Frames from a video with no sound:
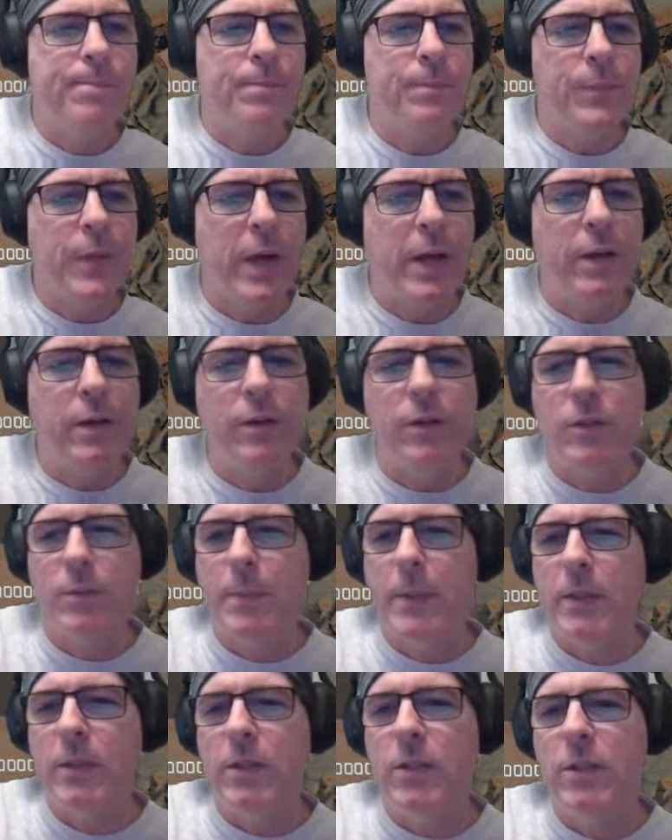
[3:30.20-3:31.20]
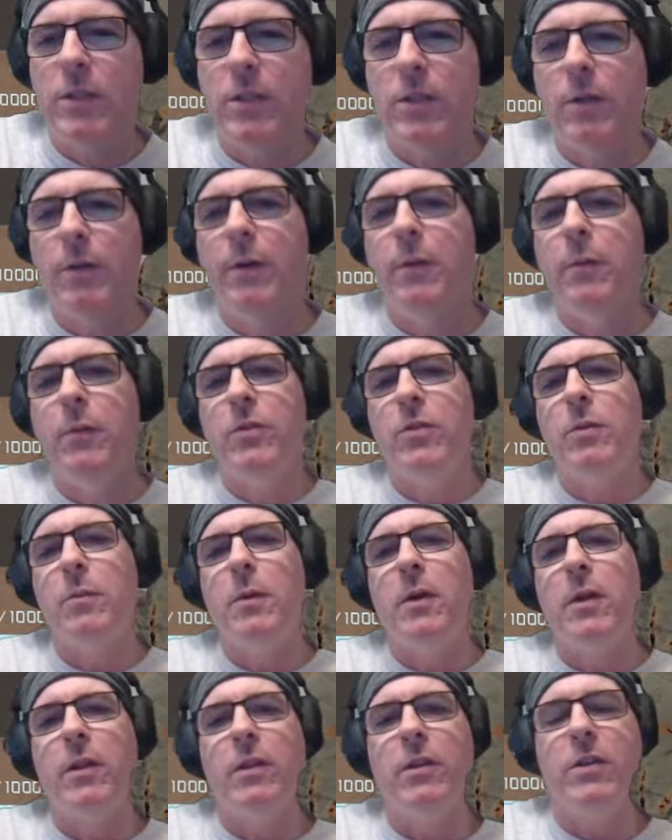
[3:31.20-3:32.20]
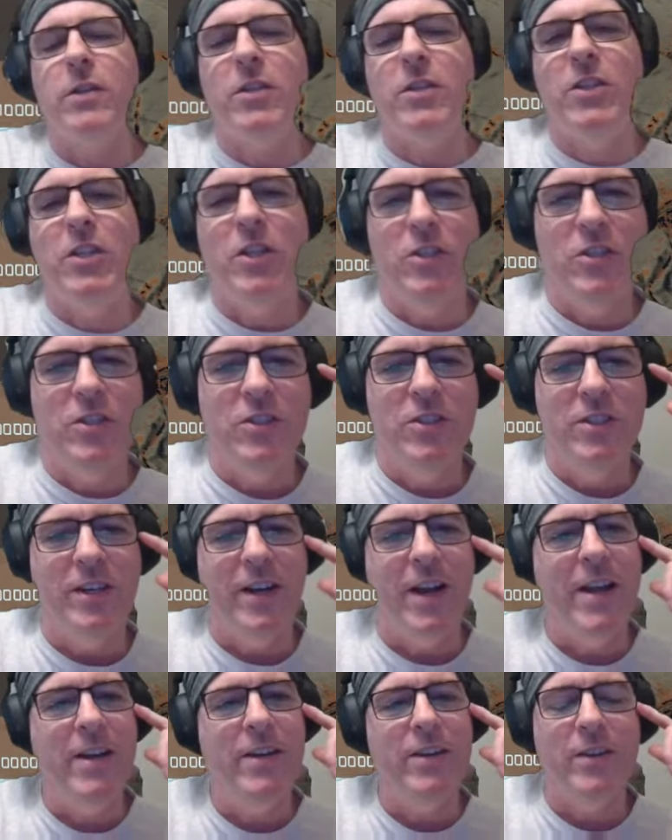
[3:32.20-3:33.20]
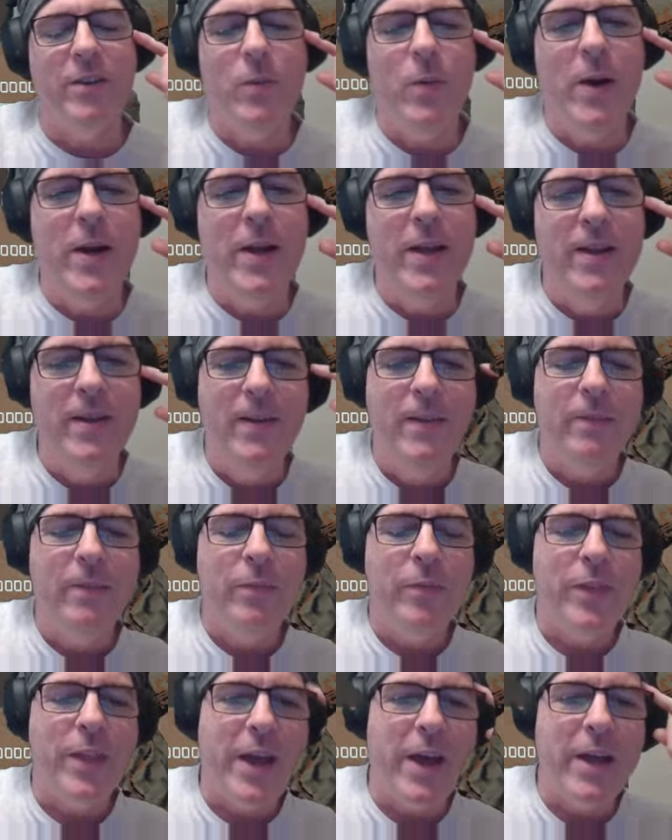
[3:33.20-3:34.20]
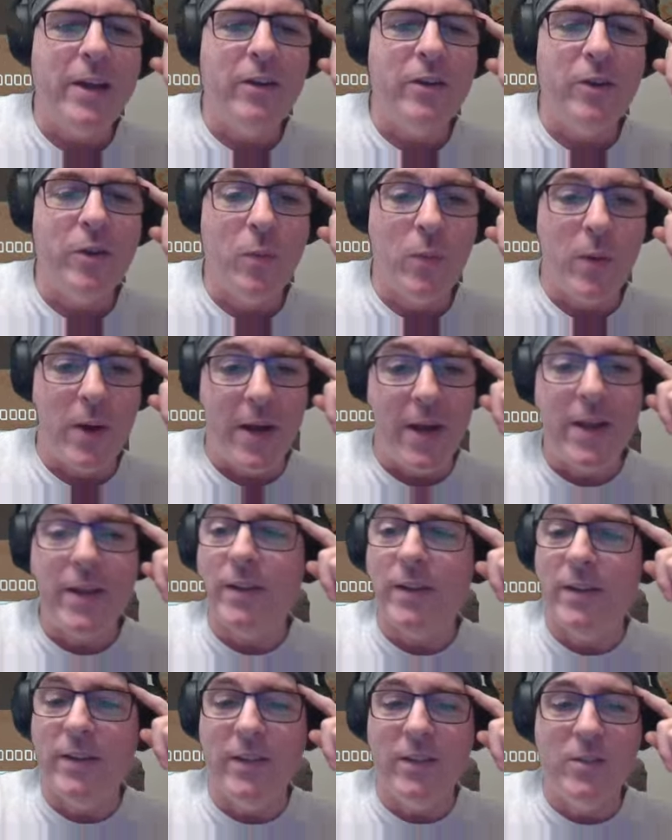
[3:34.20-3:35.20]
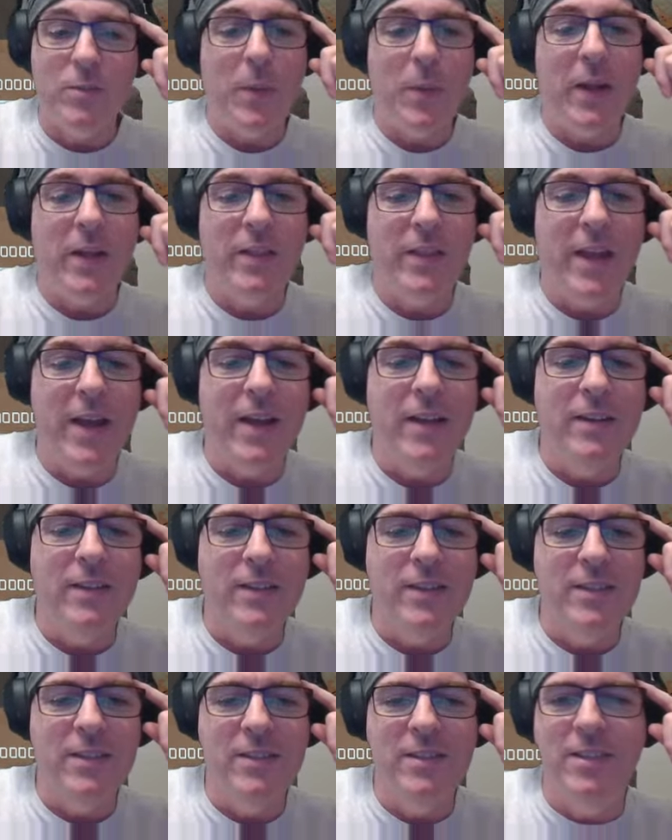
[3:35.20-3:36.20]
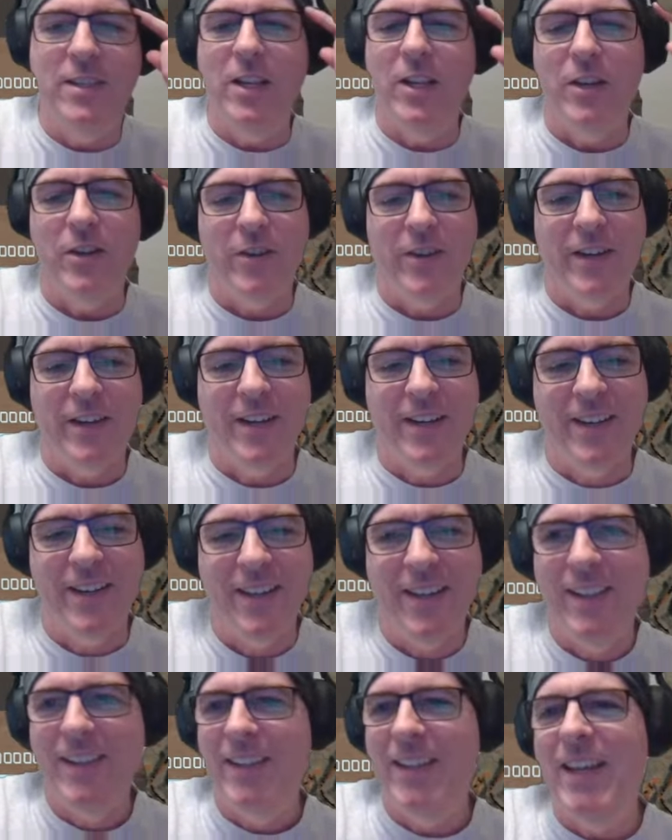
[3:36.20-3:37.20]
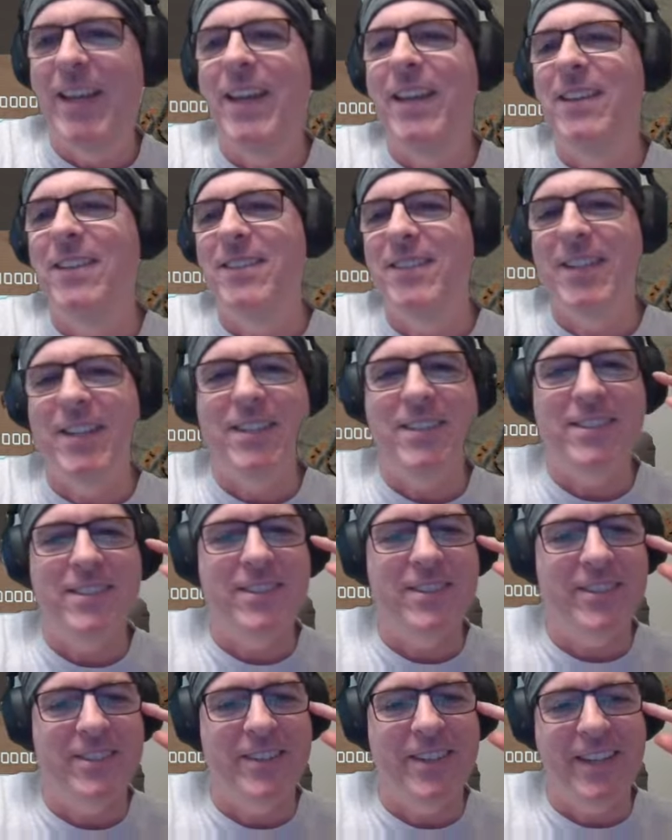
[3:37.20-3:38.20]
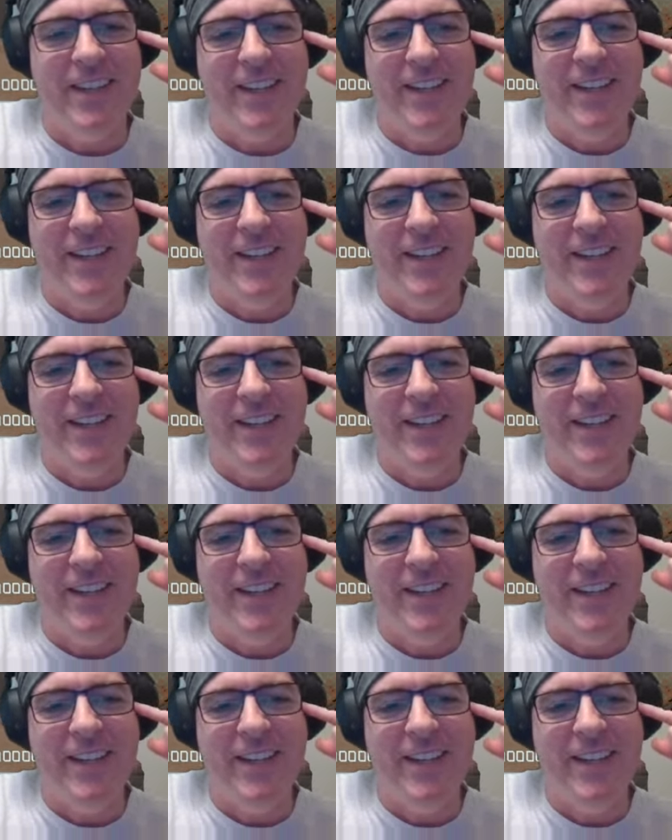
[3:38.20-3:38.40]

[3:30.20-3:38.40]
I didn't expect to disagree with so many of the decisions here. I don't know why. I don't know why I didn't expect that, considering the game's history.